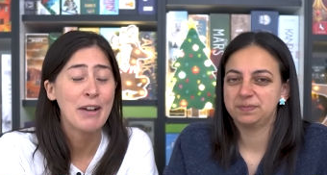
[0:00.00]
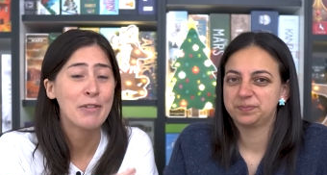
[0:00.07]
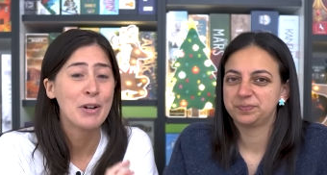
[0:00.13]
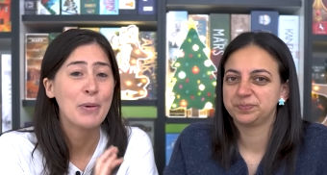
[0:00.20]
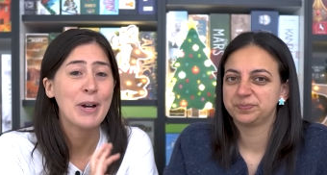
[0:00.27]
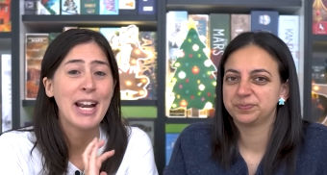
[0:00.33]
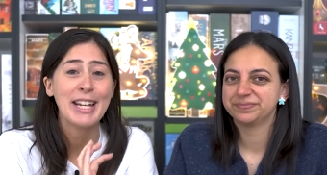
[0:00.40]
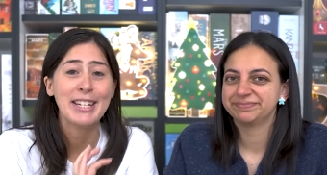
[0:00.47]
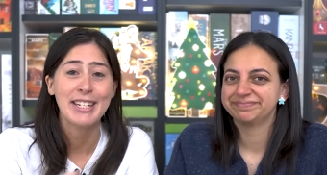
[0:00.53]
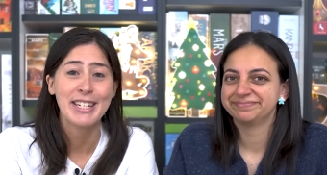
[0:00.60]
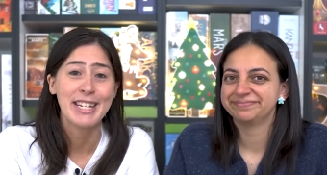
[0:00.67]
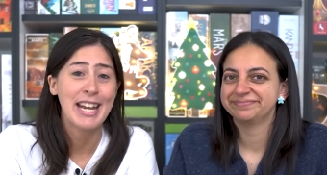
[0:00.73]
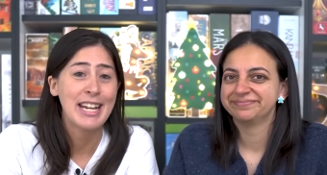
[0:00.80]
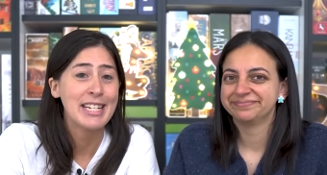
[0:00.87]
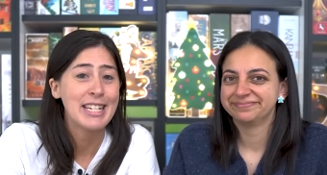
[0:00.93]
Speaker 1: Everyone
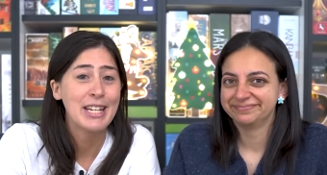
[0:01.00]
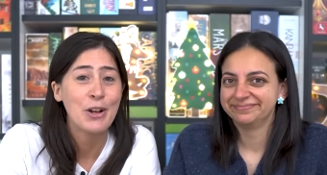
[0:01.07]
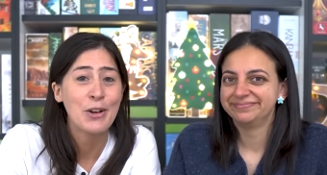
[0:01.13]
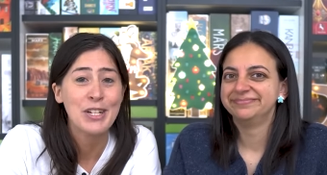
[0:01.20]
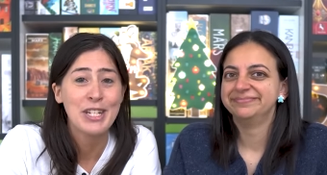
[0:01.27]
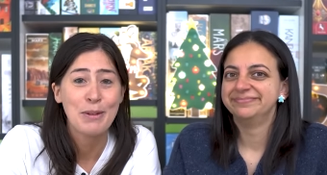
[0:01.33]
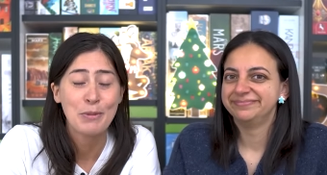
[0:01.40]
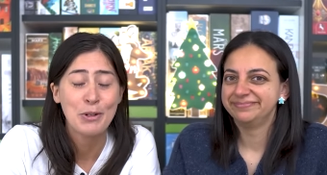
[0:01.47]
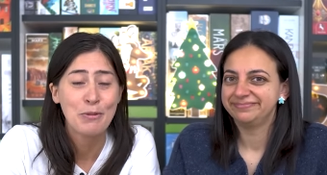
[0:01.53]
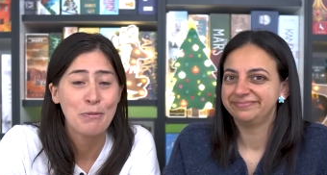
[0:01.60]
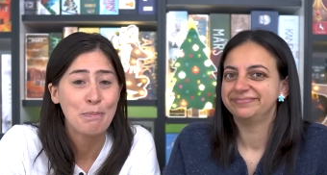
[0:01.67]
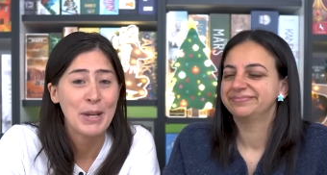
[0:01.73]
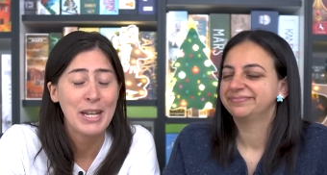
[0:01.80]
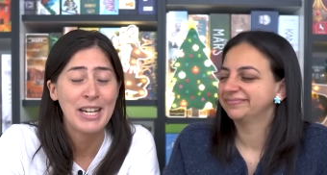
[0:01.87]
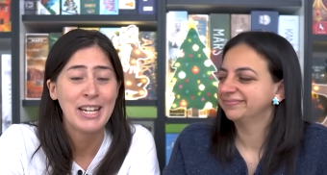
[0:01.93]
understands the concept
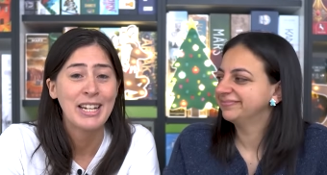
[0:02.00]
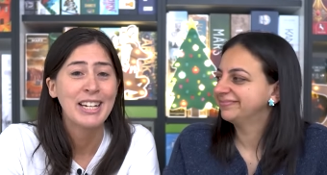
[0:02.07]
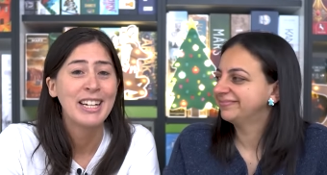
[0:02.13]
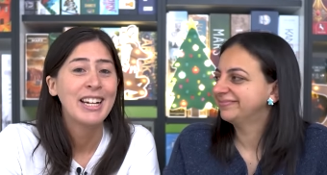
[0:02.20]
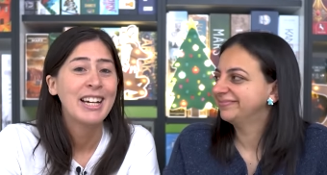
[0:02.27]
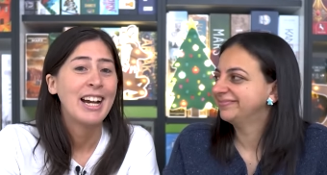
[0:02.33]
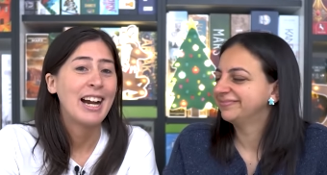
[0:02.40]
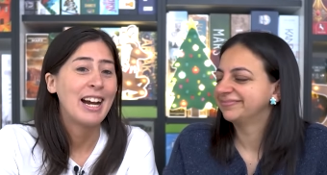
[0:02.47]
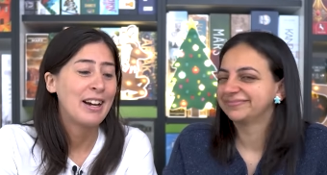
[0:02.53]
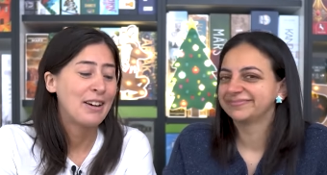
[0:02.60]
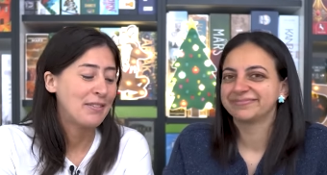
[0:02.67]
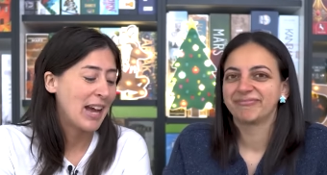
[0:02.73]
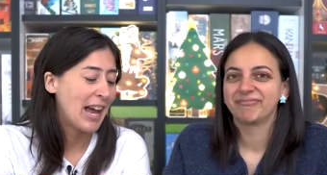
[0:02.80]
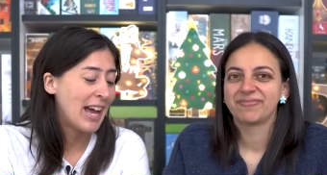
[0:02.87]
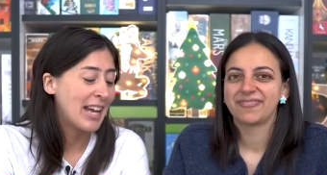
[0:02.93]
of bidding,
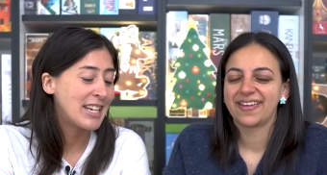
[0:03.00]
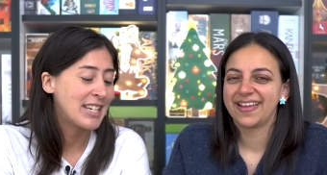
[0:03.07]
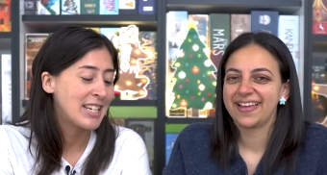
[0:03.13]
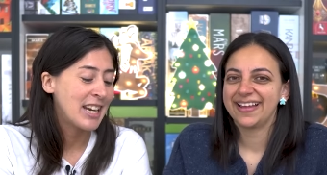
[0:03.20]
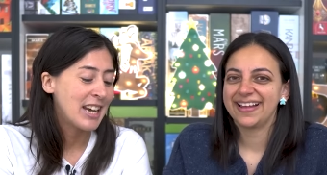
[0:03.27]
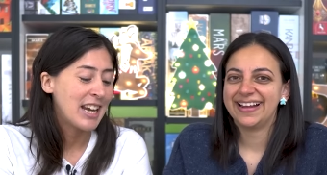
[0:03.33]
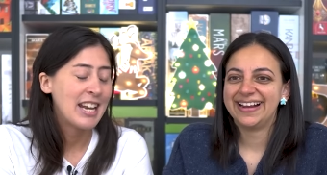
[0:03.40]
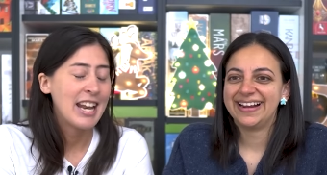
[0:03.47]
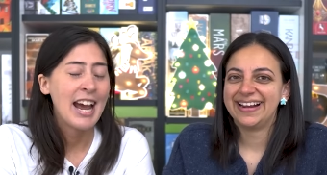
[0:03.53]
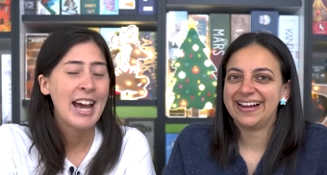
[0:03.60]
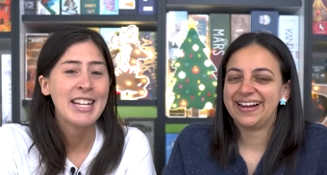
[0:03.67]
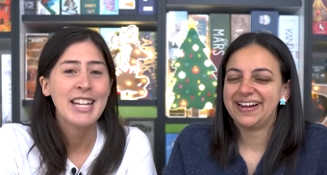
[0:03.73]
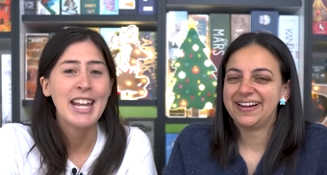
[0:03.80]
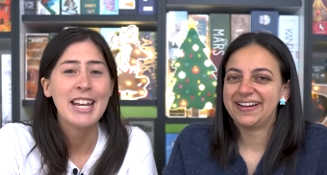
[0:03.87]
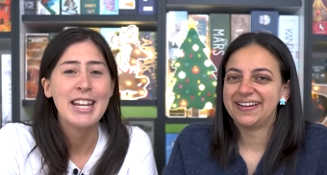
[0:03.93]
um, and it
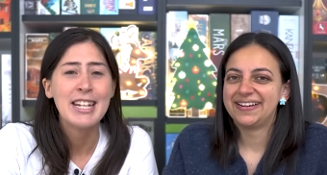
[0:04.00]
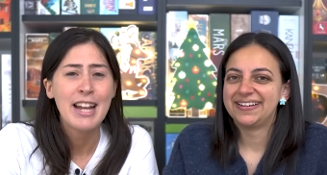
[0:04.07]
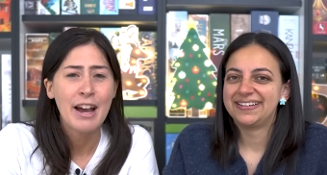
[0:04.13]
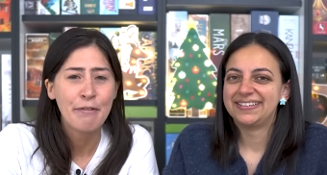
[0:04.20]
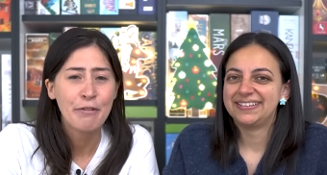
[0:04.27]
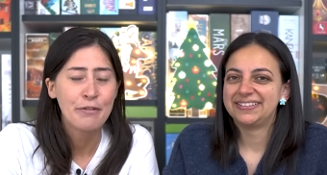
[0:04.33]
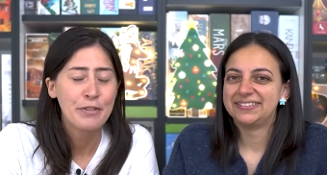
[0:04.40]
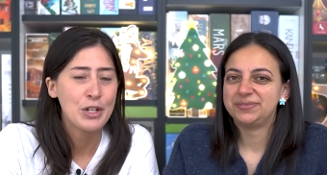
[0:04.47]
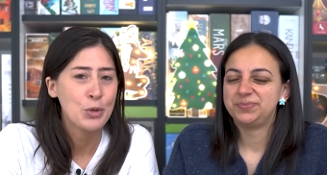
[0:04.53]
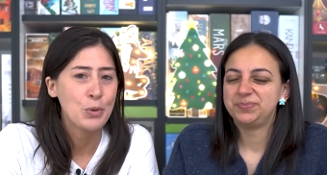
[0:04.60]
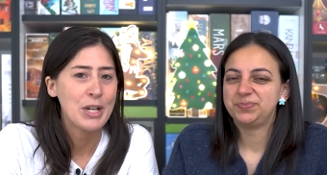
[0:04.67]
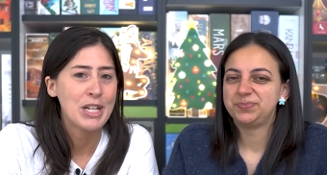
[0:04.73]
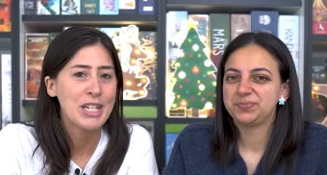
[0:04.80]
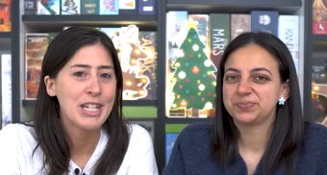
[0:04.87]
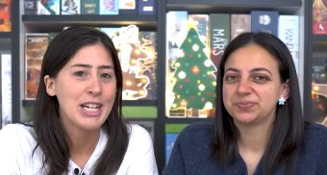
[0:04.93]
has enough of a
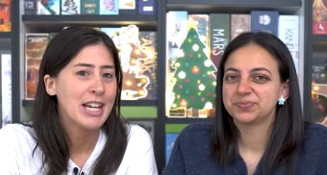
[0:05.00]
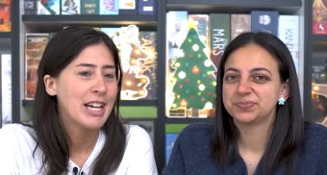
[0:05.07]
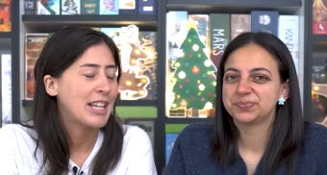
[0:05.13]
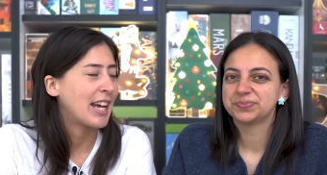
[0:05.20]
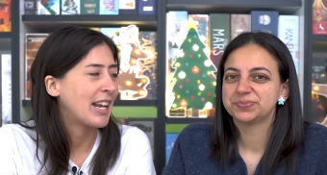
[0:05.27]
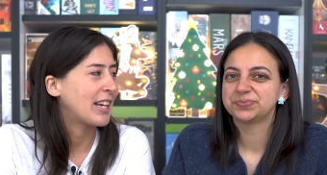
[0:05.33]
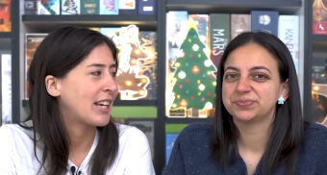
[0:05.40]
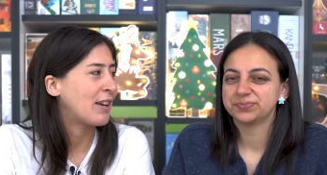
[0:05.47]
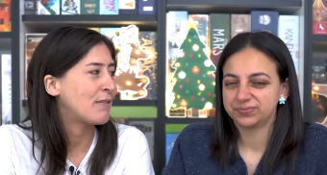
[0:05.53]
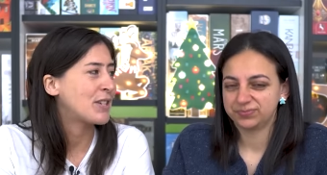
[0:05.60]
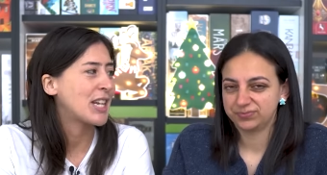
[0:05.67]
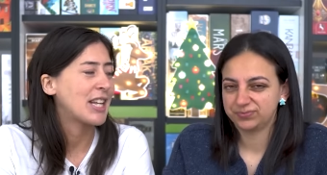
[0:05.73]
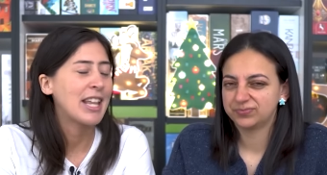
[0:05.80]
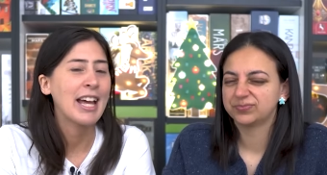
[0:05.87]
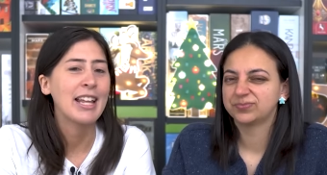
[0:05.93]
twist that it
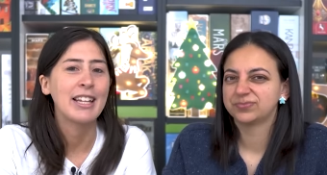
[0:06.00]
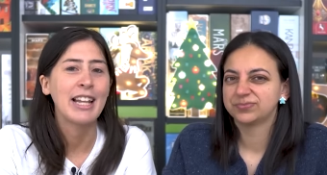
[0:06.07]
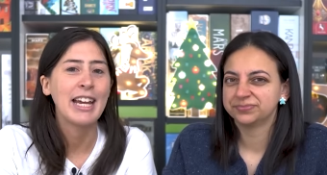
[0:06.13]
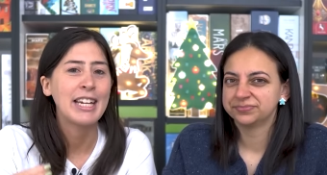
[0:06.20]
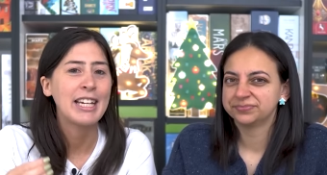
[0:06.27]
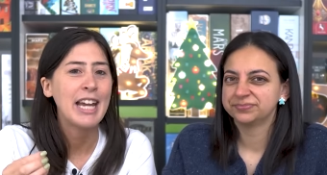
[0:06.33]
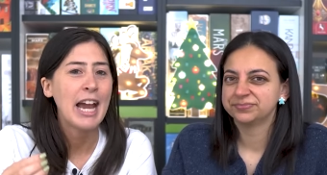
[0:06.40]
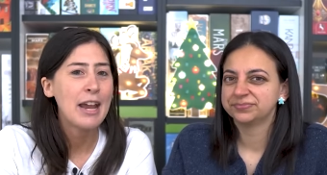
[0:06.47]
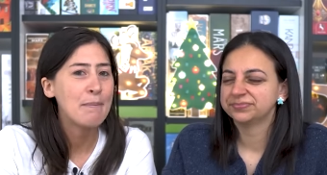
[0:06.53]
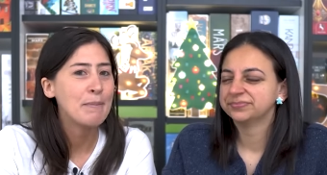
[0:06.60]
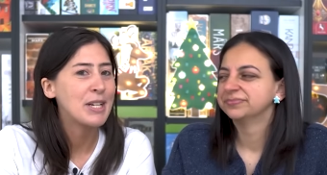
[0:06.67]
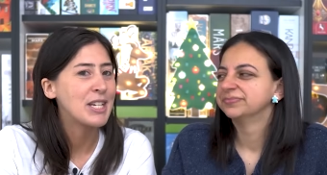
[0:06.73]
gives it that like game